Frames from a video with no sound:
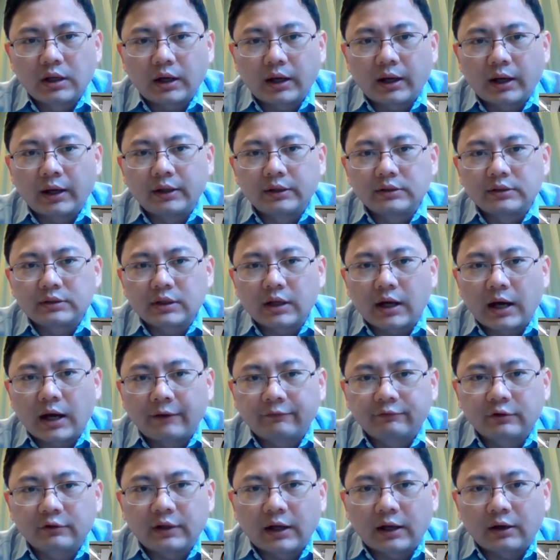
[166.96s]
And
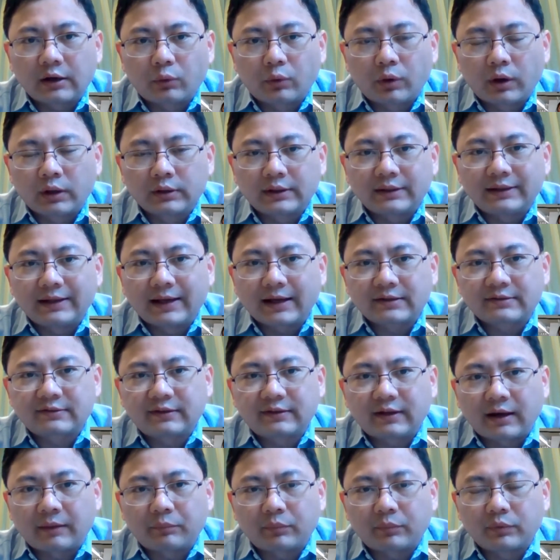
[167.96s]
after that one, the next
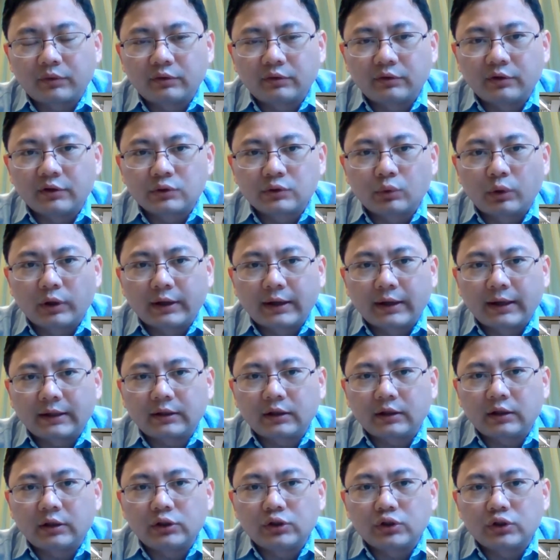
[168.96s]
step, this will get
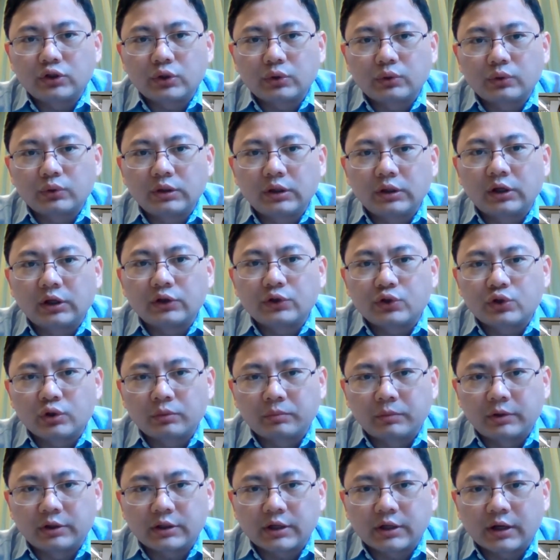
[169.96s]
into the
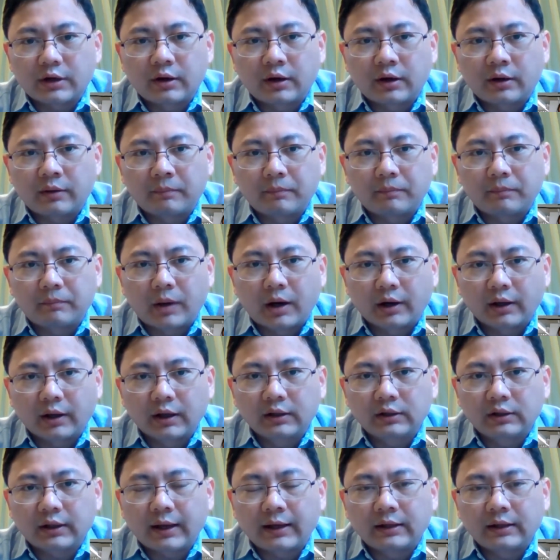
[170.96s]
consumer market
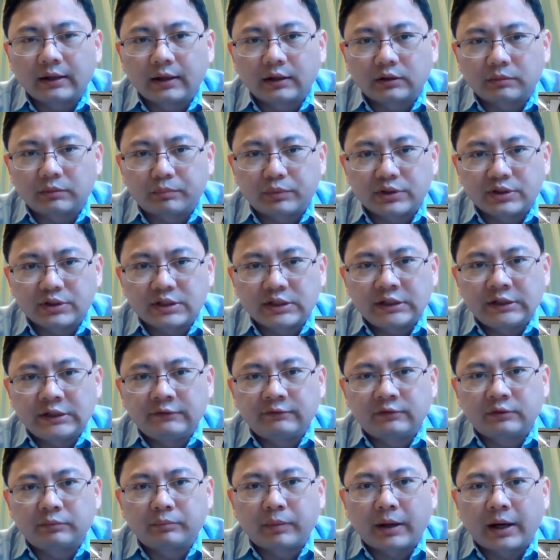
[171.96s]
and get
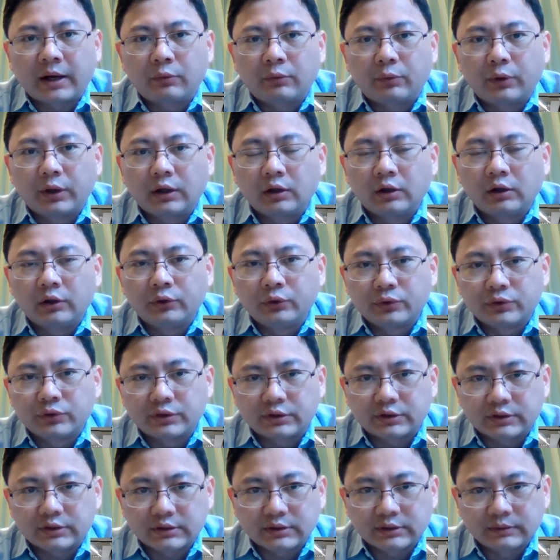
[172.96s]
perceived by regular
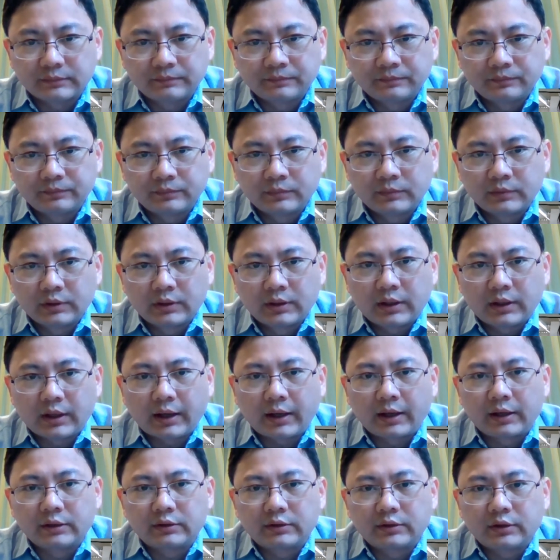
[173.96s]
users.
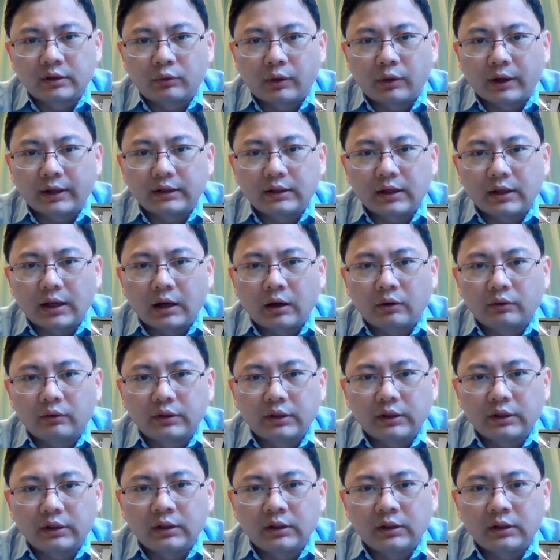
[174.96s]
And right now,